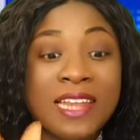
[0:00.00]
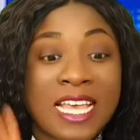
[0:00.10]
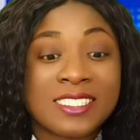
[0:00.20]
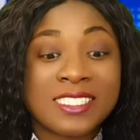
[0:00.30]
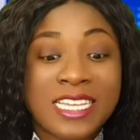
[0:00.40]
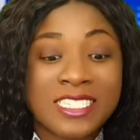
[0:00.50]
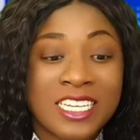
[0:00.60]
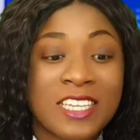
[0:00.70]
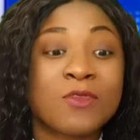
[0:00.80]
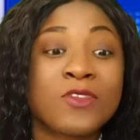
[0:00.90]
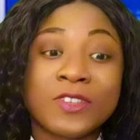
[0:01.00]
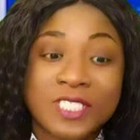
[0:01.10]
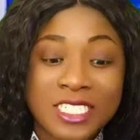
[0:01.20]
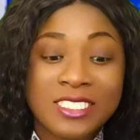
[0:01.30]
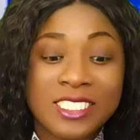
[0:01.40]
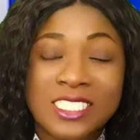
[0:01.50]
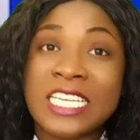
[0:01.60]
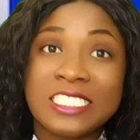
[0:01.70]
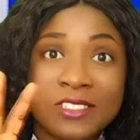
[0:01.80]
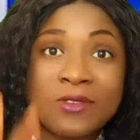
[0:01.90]
because they want her
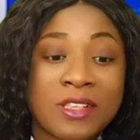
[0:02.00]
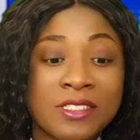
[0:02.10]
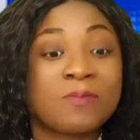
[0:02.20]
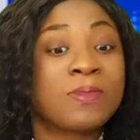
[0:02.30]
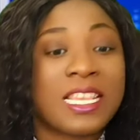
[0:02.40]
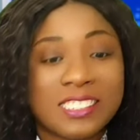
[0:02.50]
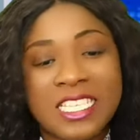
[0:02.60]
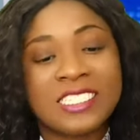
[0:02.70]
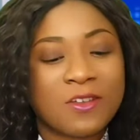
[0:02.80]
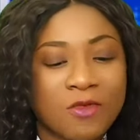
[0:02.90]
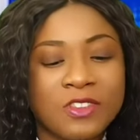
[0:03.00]
mother to talk.